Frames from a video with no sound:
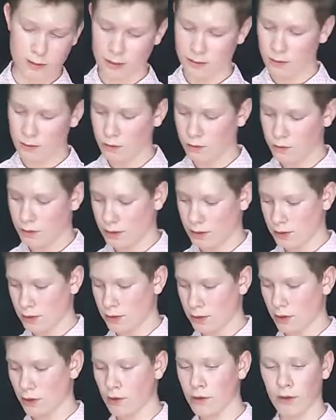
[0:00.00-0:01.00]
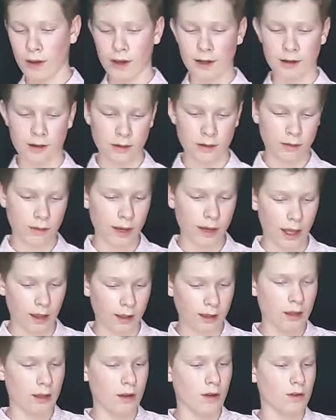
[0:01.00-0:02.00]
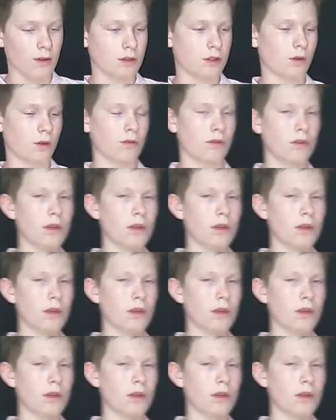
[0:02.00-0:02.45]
going to move this stuff out of the way. So